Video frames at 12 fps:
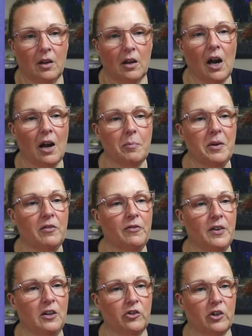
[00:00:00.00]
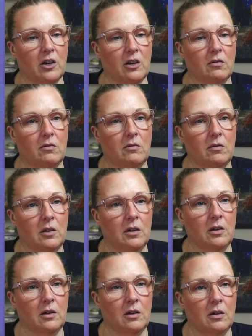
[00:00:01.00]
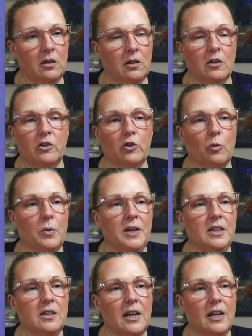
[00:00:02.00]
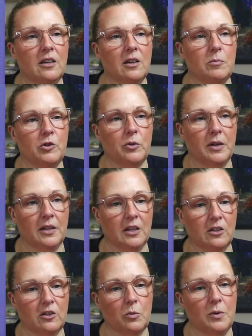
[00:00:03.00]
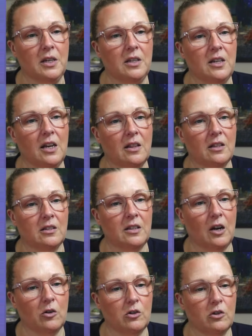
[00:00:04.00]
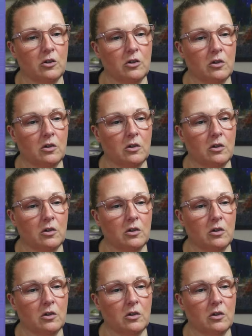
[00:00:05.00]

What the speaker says: Copy feature. So we didn't end up doing this, so we can take this out.